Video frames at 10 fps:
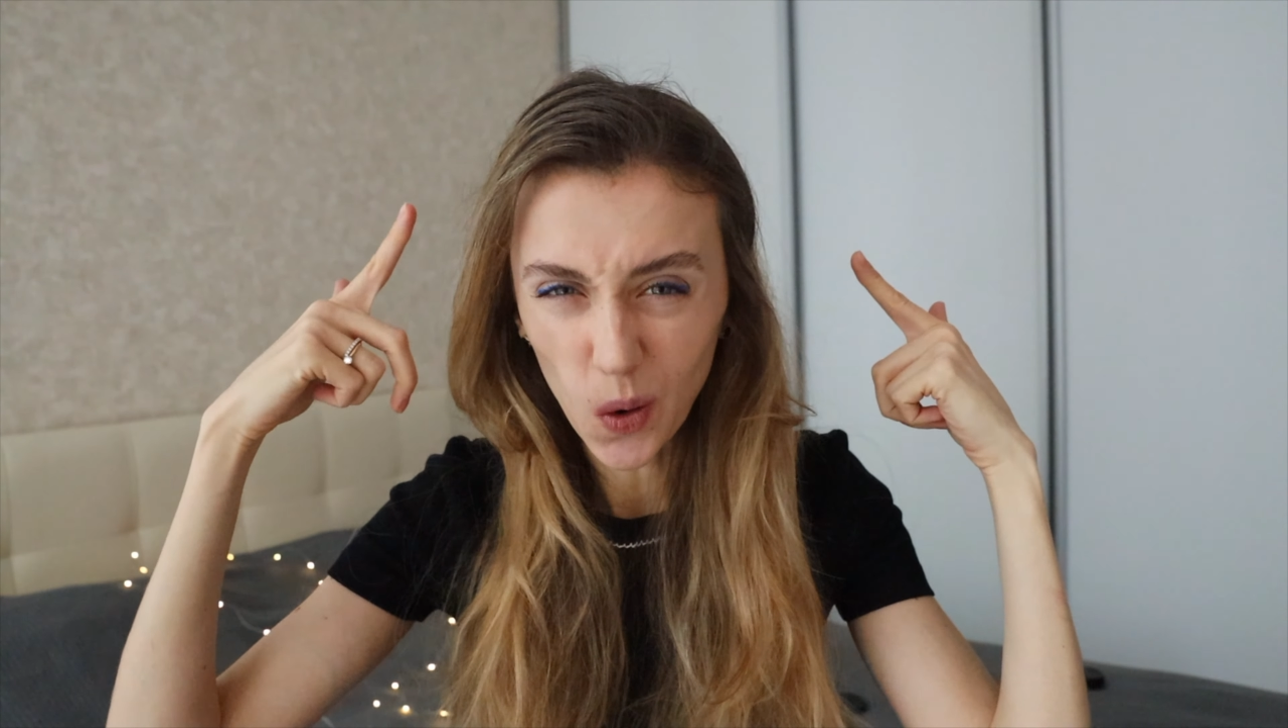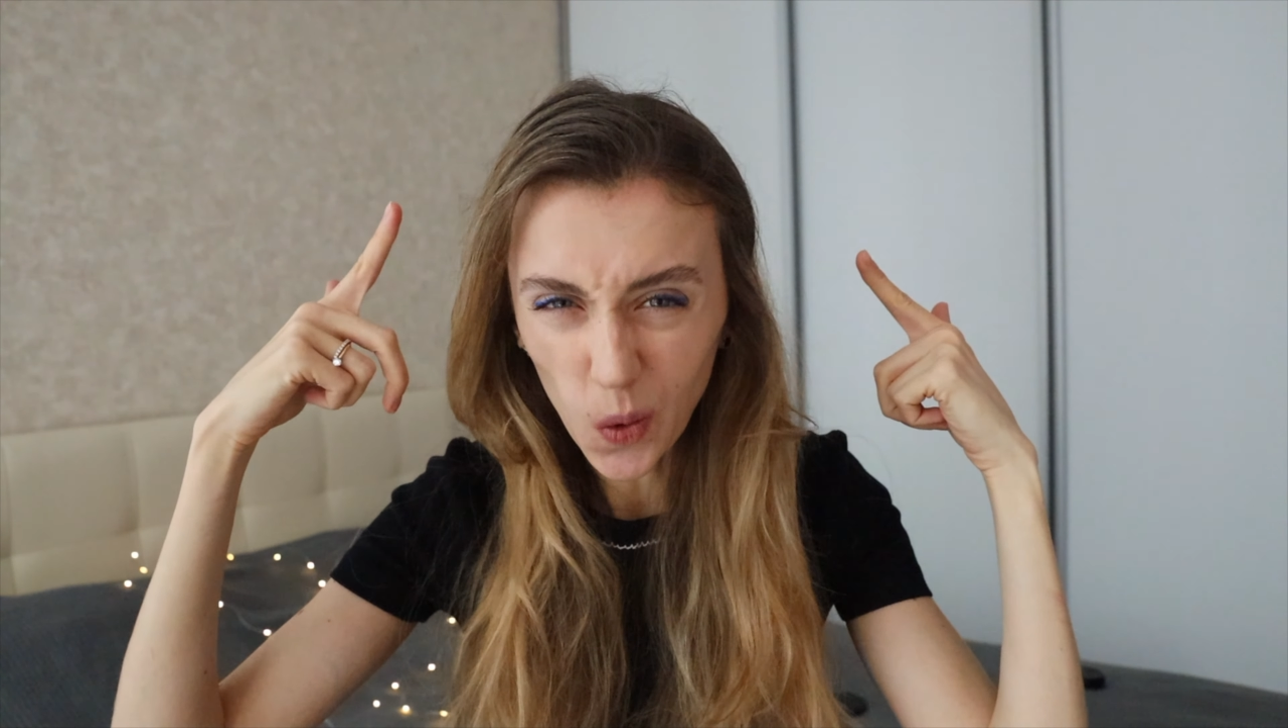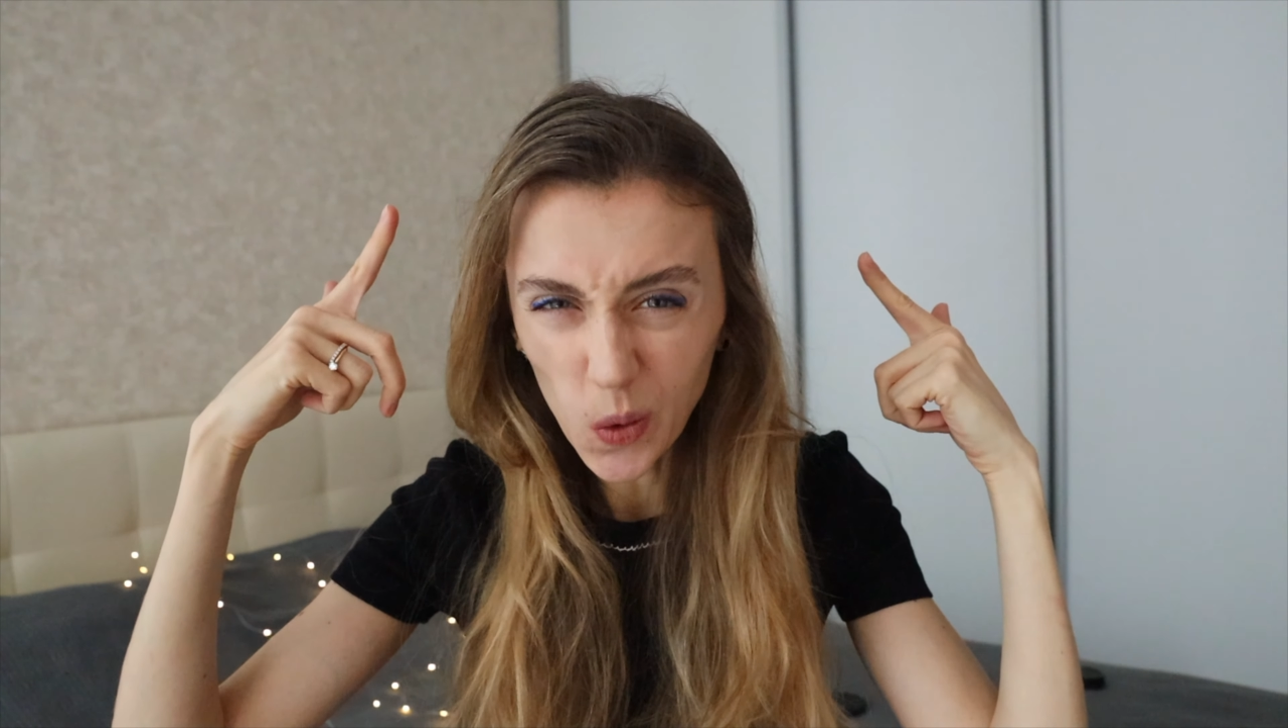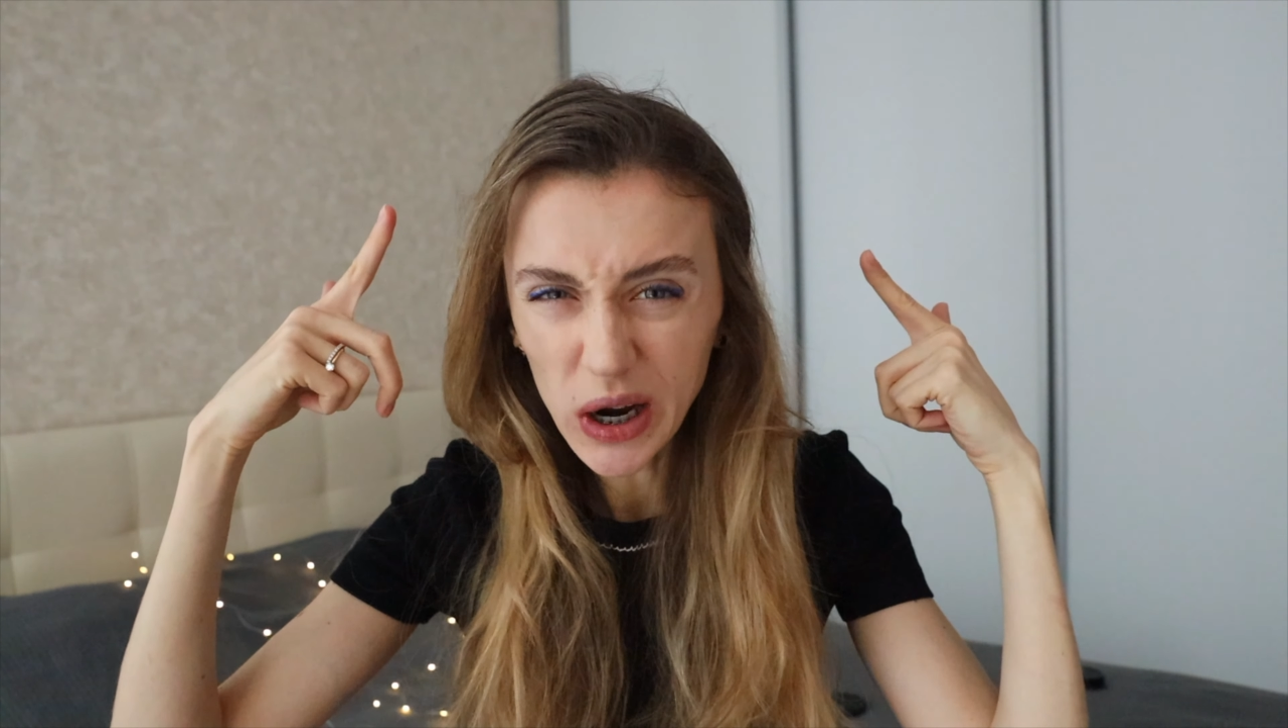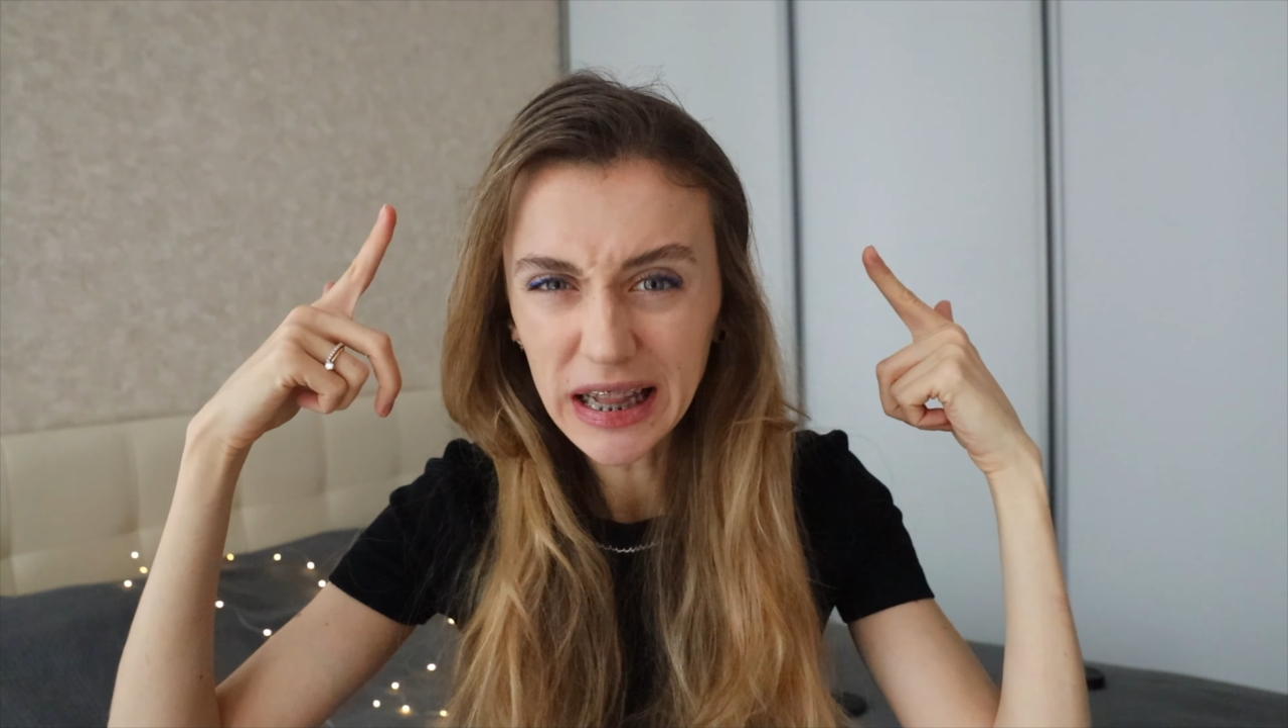
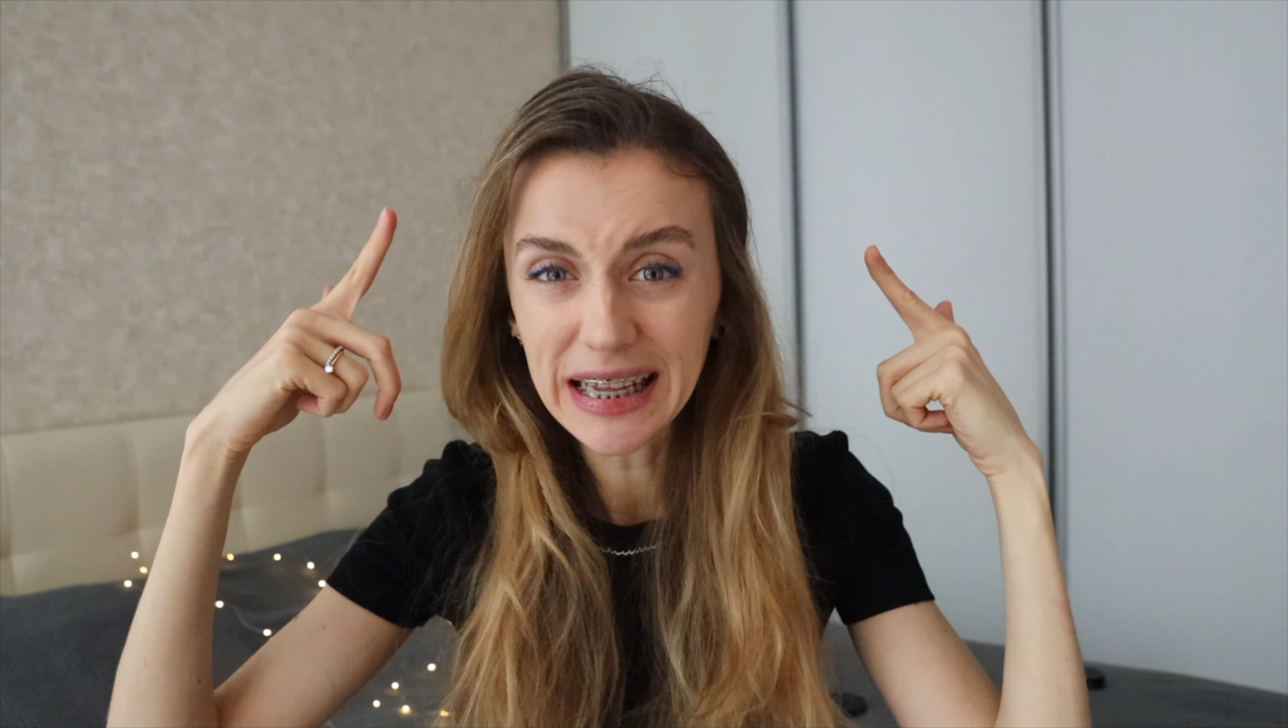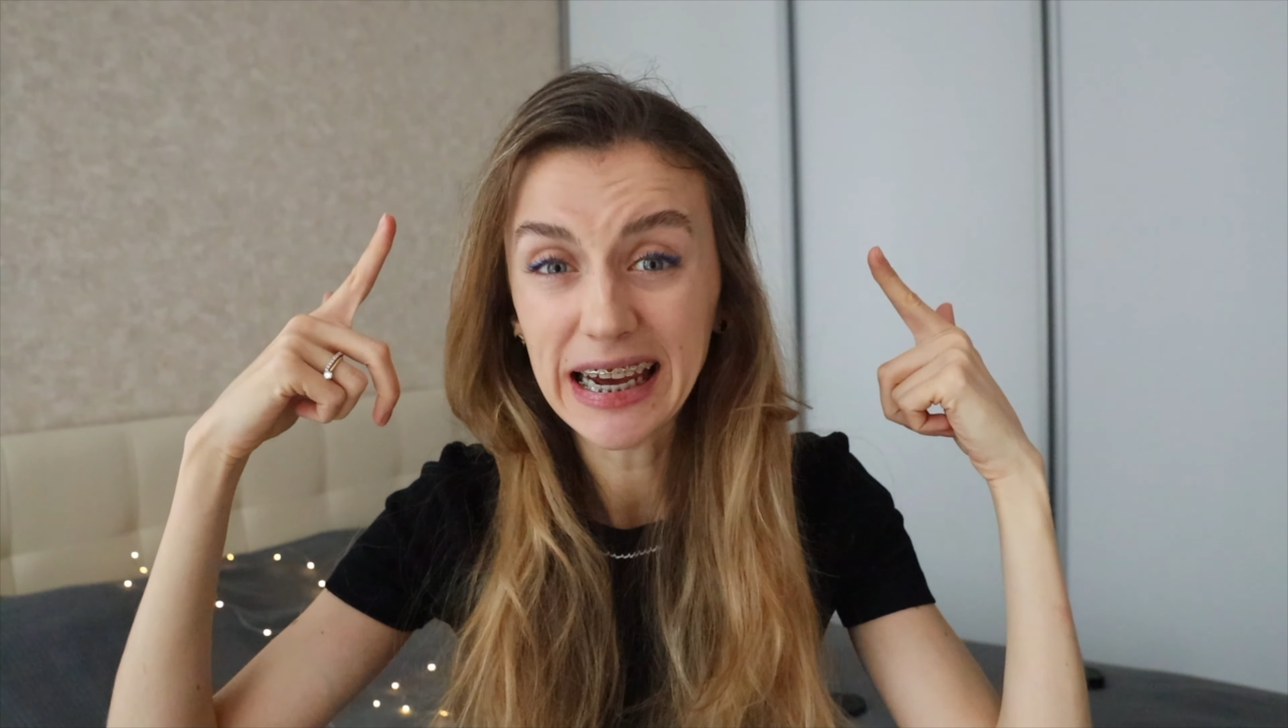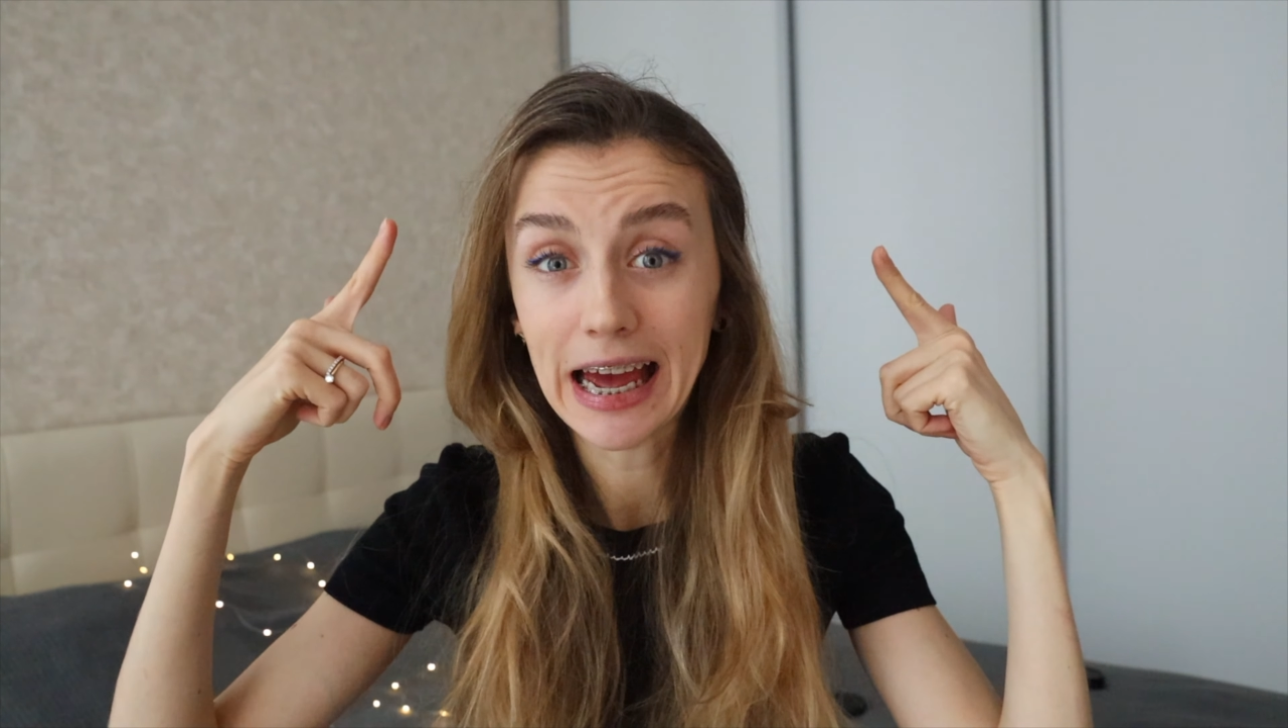oily